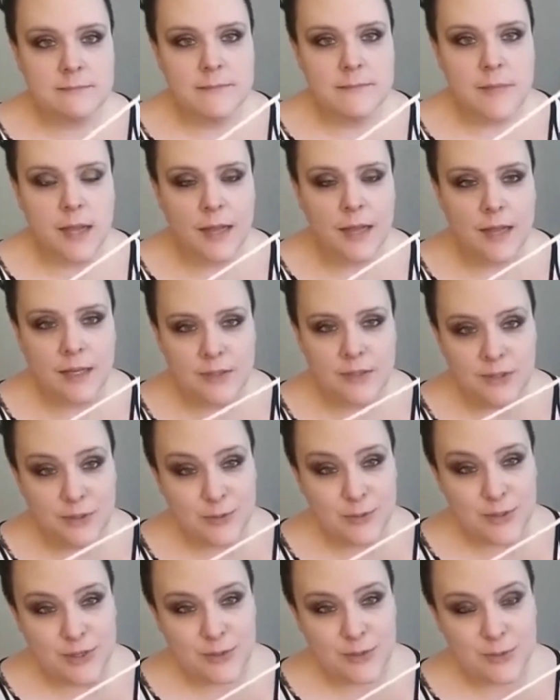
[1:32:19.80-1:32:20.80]
I like to
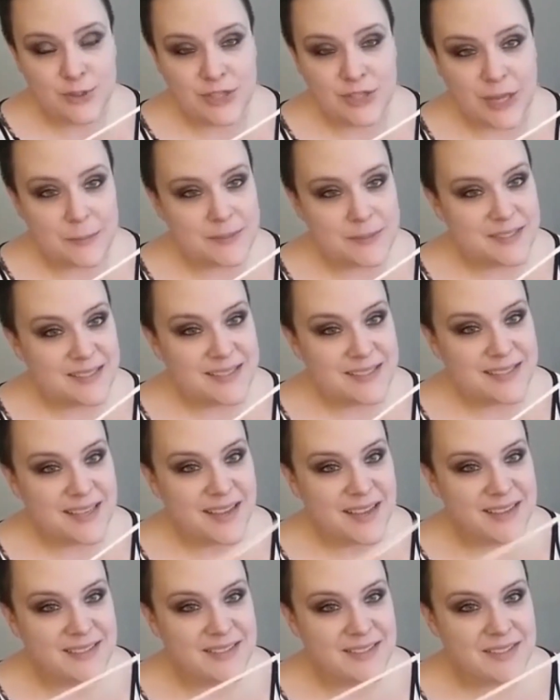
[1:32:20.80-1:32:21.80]
reuse chopsticks,
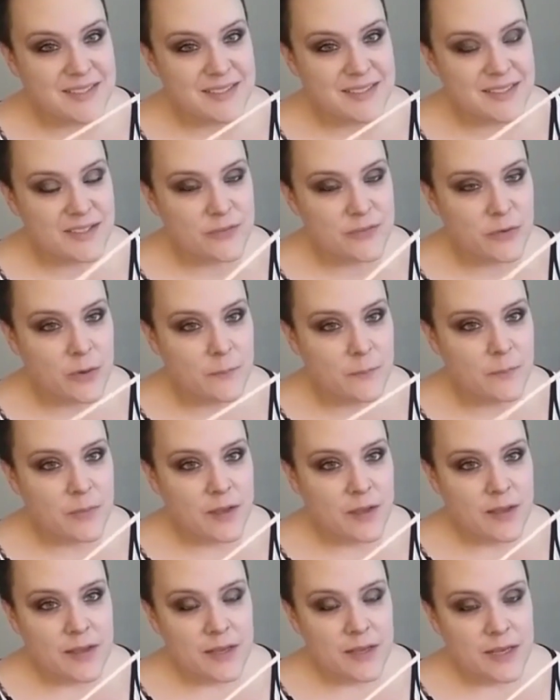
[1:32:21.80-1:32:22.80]
guys. So this is from
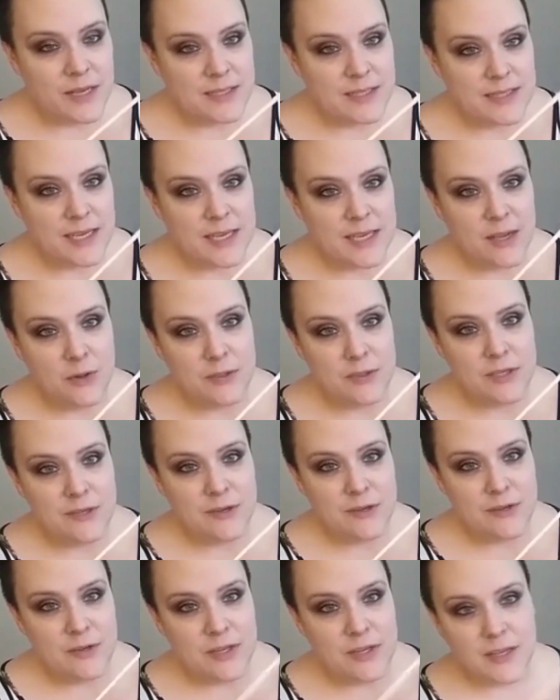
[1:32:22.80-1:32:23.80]
a takeout dinner.
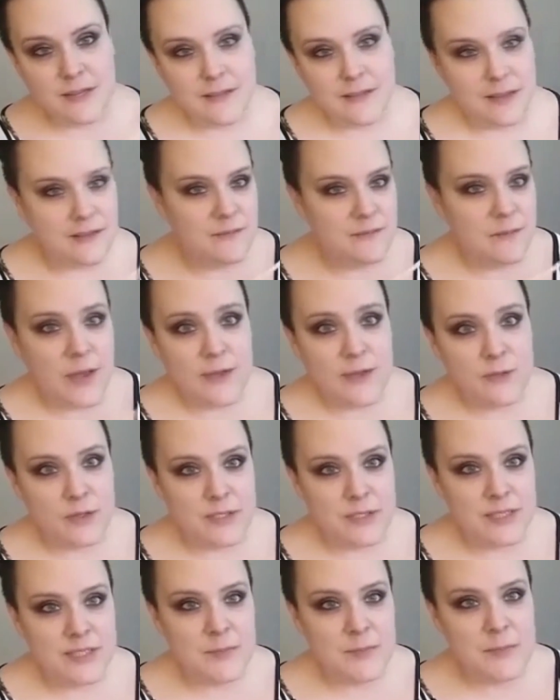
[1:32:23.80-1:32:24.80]
You get like 5 or
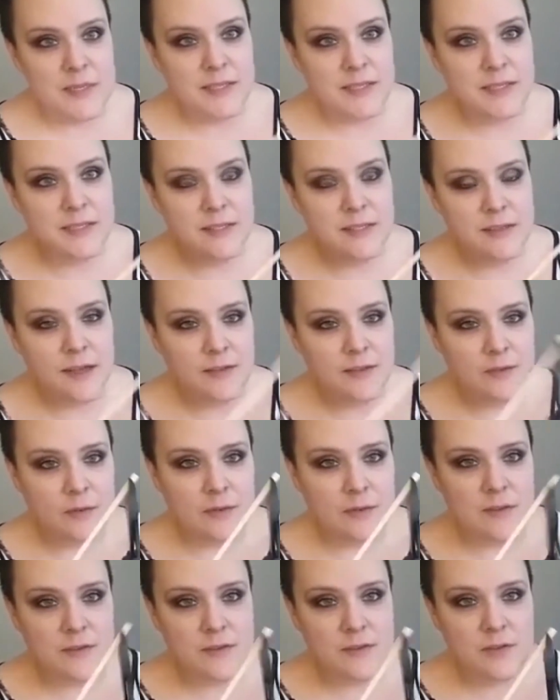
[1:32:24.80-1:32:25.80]
6 pieces. So
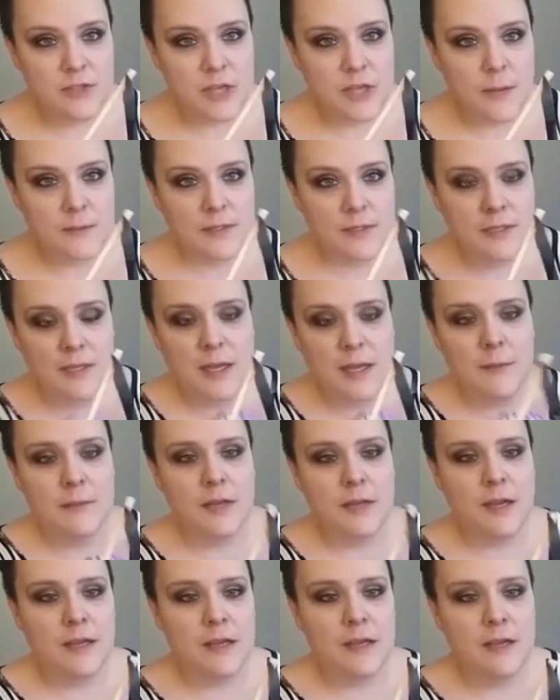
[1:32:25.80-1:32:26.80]
this is a chopstick. I'm
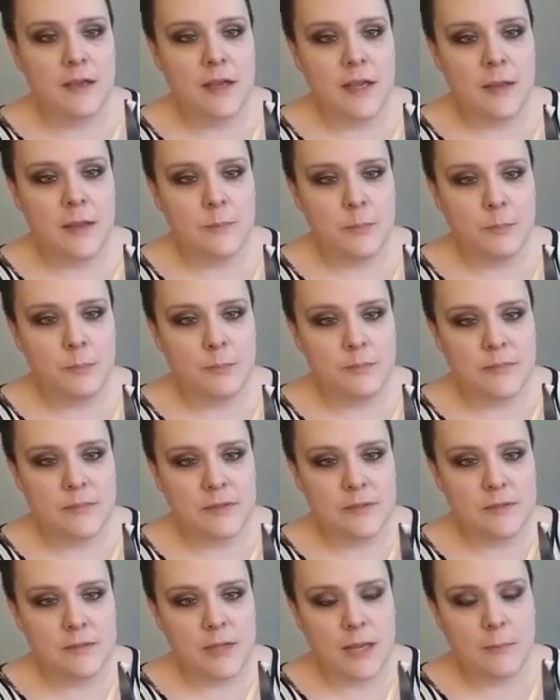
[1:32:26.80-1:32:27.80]
cutting
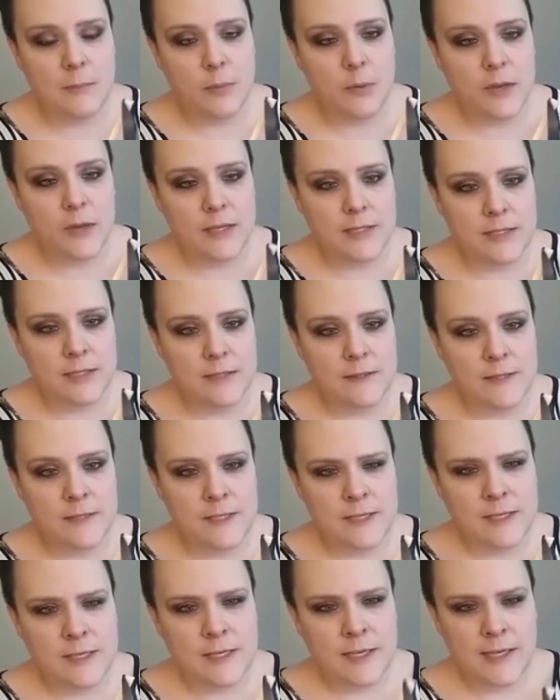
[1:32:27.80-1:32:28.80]
a point
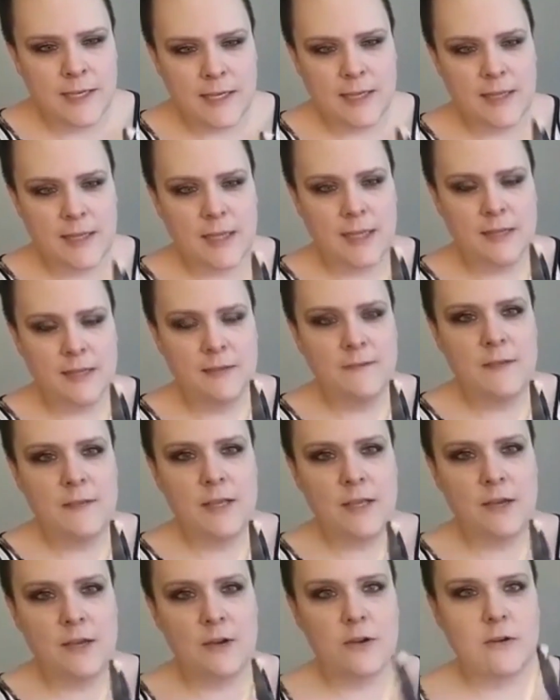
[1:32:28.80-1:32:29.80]
in the end of it
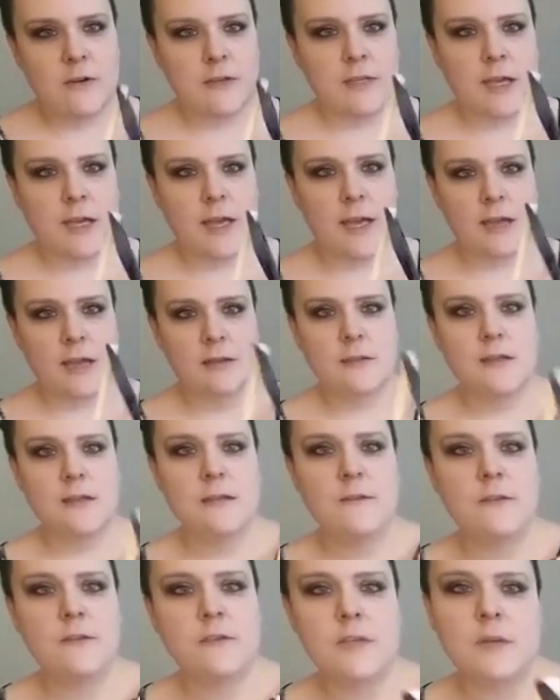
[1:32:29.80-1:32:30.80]
here, diagonally.
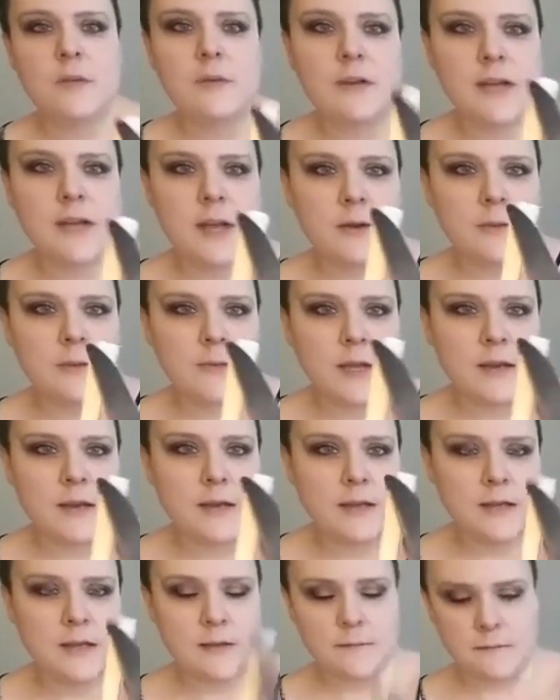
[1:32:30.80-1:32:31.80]
If you see how I'm
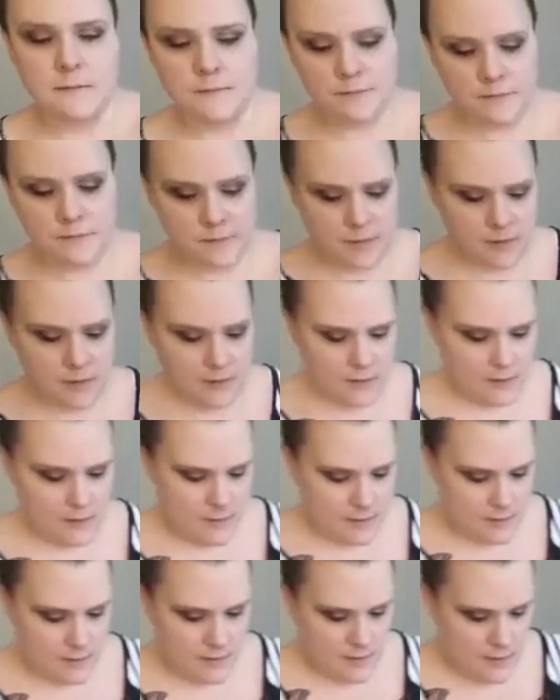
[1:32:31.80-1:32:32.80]
cutting it.
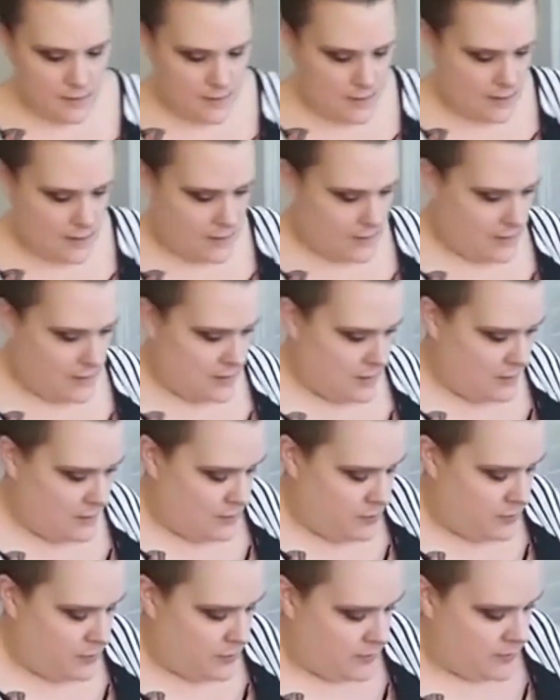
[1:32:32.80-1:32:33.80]
And then let me
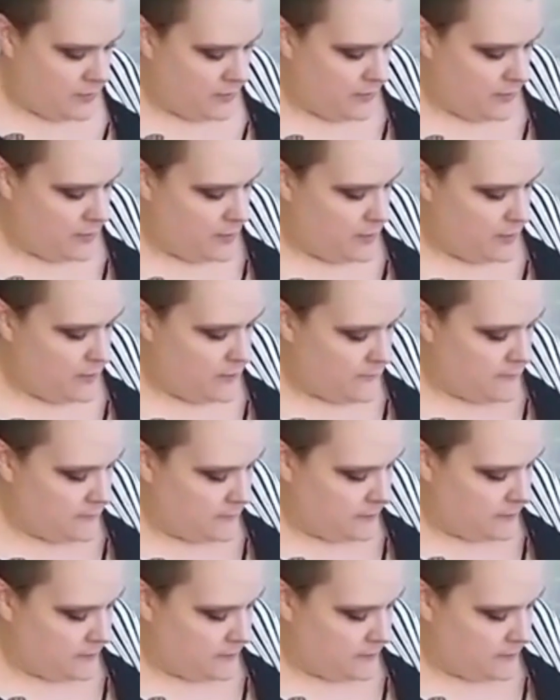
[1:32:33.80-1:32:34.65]
put this here.